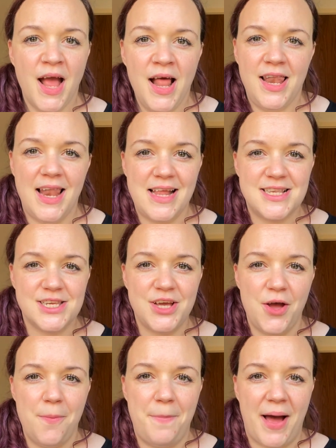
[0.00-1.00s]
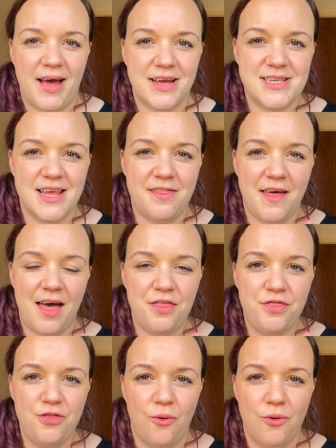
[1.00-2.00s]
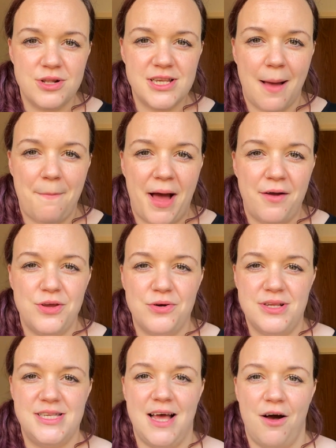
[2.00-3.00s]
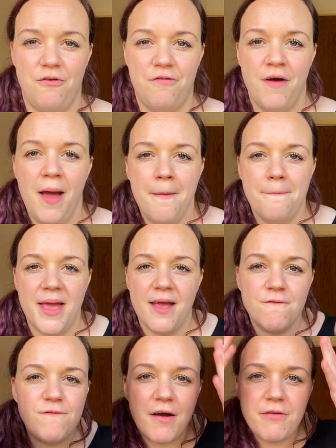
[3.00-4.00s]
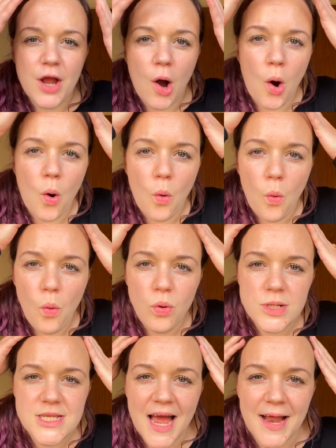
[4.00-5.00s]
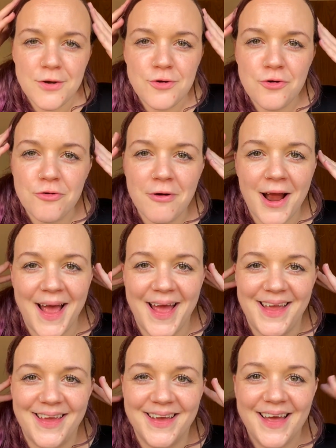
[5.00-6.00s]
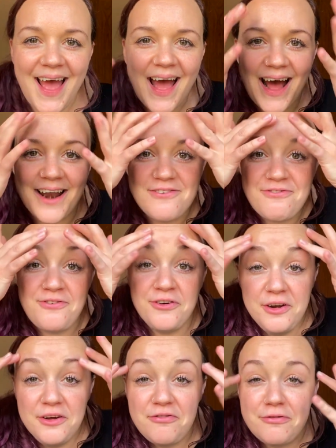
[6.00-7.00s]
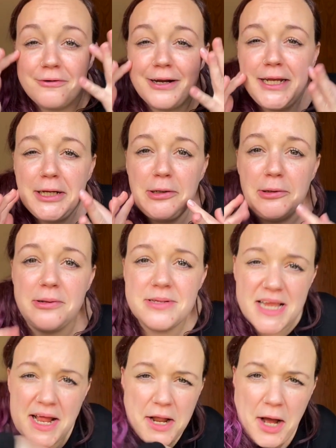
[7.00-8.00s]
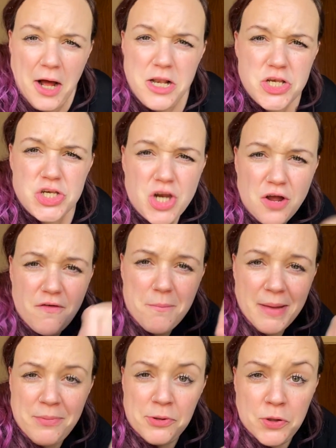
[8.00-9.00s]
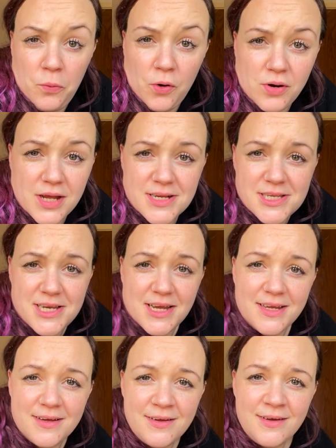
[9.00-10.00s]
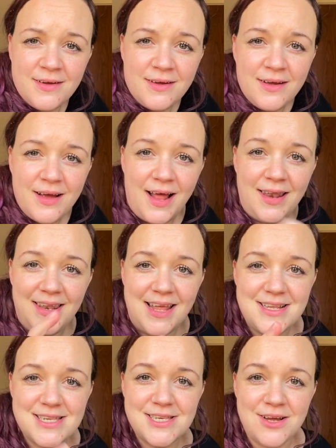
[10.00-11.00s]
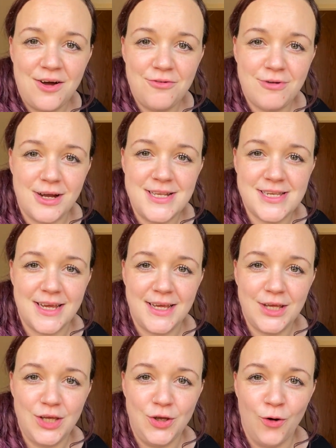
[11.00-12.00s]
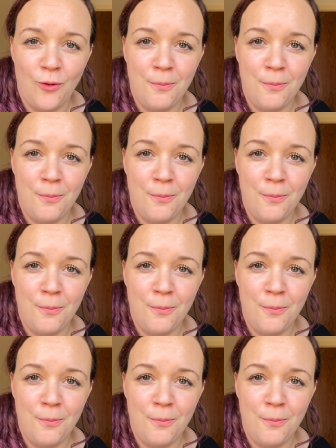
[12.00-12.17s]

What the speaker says: let's go back to that thought about yourself being very old and grey and full of wrinkles and hunched over maybe with a walking stick. And let's start writing your